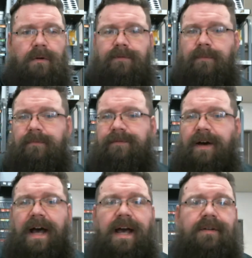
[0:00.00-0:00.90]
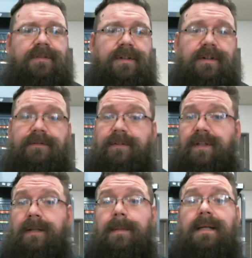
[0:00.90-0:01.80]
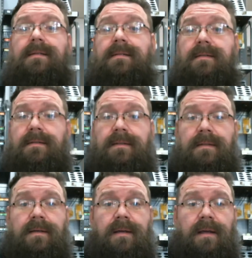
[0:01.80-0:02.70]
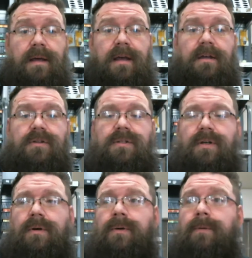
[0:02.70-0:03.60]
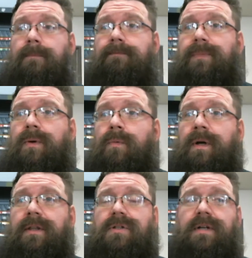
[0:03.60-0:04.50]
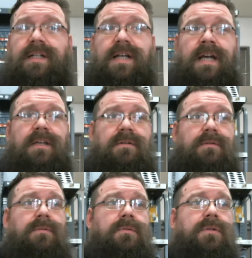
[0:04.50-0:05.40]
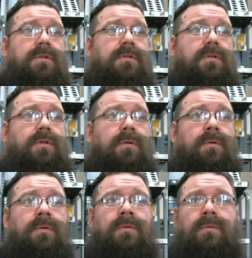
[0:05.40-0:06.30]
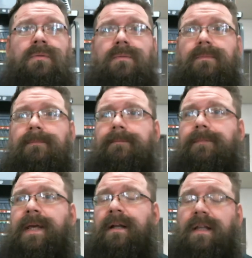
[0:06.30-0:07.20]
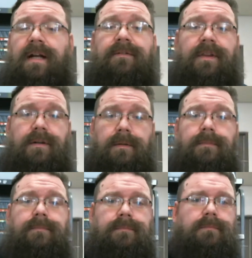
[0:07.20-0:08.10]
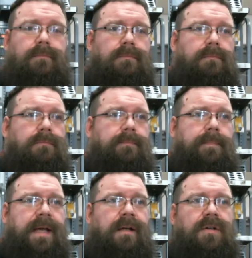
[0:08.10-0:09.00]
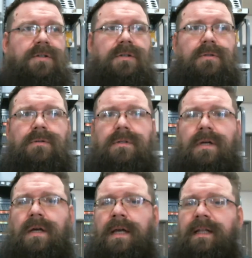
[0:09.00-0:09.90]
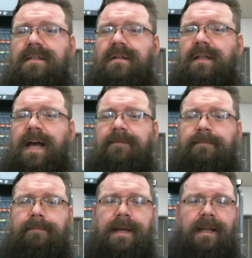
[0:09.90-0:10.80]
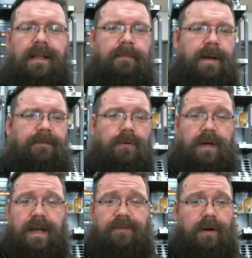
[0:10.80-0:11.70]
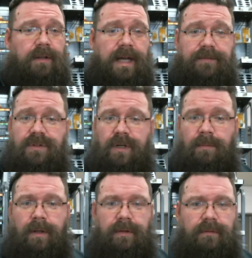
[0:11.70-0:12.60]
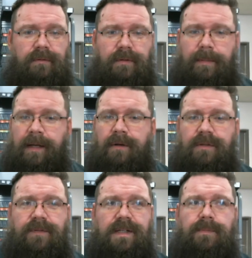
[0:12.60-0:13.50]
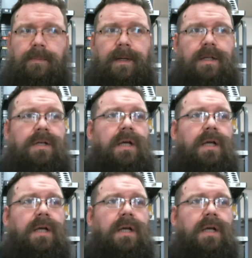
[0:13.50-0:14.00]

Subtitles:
from 5 to 15 minutes. So one of the tricks I use and a lot of other painters use, unless they're live painting, like my 4.5 hour live stream on the Painters Facebook page,